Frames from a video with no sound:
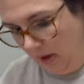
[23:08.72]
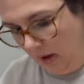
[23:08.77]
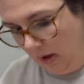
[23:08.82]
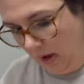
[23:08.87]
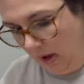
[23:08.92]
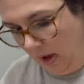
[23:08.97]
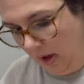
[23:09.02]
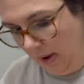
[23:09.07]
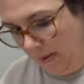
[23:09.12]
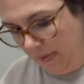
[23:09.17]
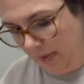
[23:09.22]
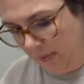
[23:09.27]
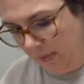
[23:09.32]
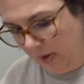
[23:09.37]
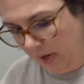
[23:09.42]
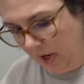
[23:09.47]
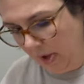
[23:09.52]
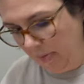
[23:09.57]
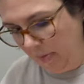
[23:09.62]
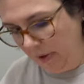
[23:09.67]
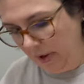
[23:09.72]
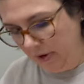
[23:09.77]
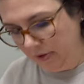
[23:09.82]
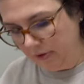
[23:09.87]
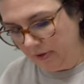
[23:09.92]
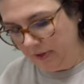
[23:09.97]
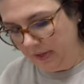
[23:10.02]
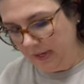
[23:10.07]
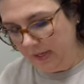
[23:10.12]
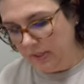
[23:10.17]
There were a couple
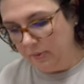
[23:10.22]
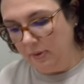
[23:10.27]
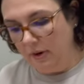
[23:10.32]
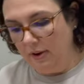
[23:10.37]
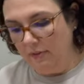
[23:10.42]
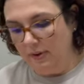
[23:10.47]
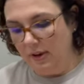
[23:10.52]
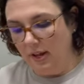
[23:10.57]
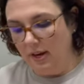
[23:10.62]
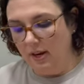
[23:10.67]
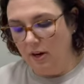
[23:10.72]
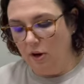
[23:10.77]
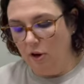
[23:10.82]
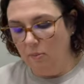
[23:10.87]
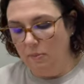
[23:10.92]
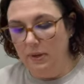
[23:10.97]
other things, but I've gotten it all